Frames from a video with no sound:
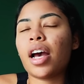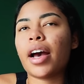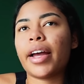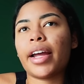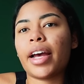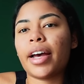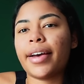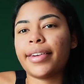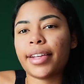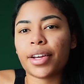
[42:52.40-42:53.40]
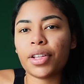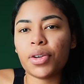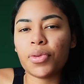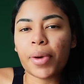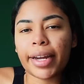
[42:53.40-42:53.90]
I had like a
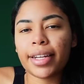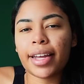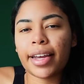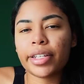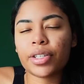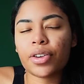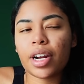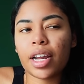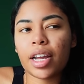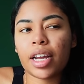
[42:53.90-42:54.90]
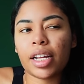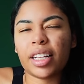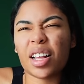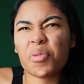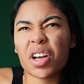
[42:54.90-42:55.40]
little white case on it, and
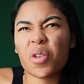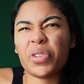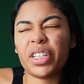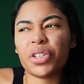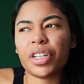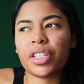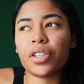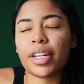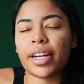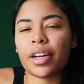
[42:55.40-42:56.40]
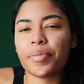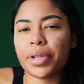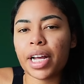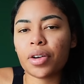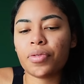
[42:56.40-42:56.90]
then that one got really dirty, so then I got a
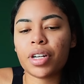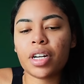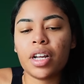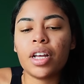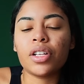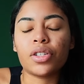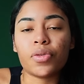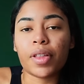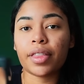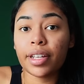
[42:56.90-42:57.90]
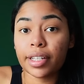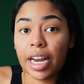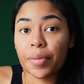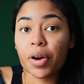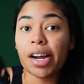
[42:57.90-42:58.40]
black one. So with this
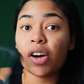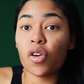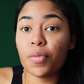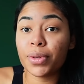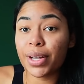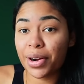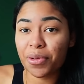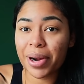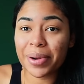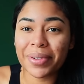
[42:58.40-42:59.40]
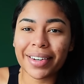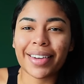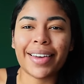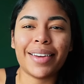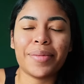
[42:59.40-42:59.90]
camera, I almost got a white one
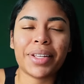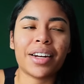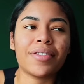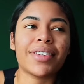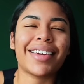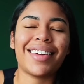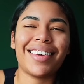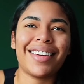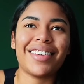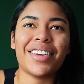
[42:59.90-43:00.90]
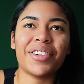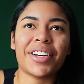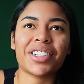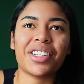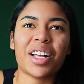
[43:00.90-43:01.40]
again, but then I was like, no,
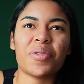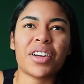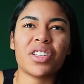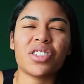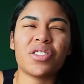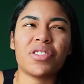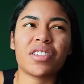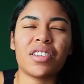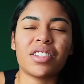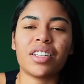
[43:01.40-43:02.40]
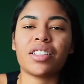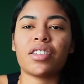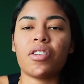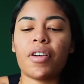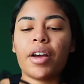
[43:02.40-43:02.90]
actually that one got so disgusting.
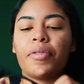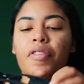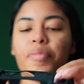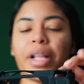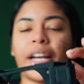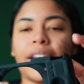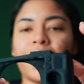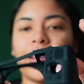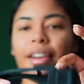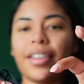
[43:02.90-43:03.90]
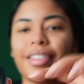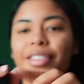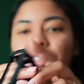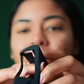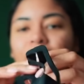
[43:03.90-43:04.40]
So I went with black again.
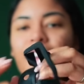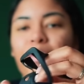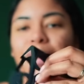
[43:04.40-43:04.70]
So y'all are gonna